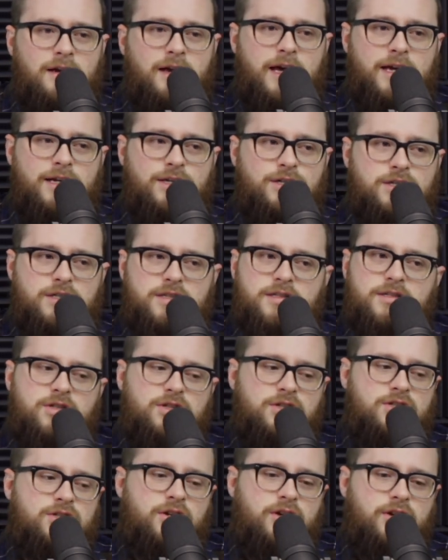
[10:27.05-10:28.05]
"Hey, just
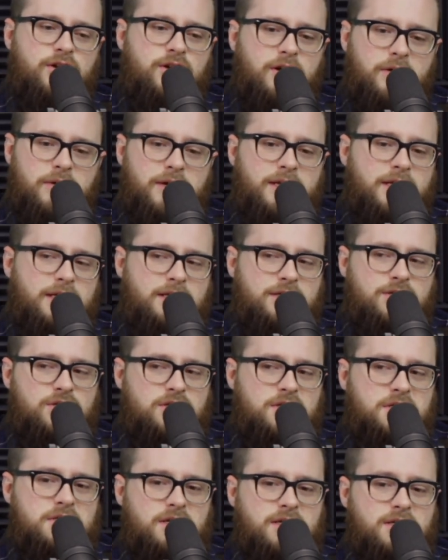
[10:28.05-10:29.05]
just so you know, it's
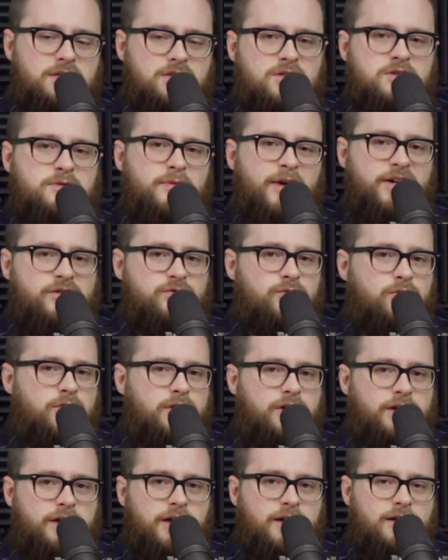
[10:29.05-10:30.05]
just it's just Smash
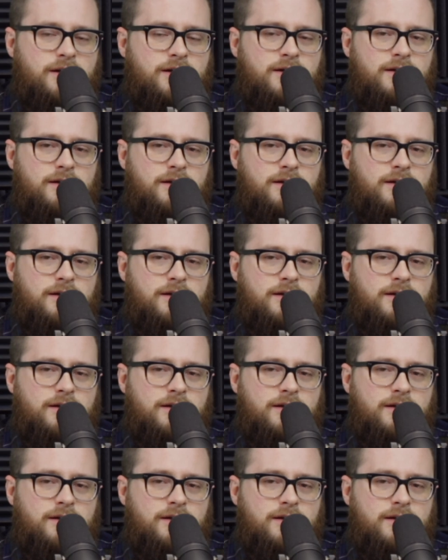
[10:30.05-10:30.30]
Four again."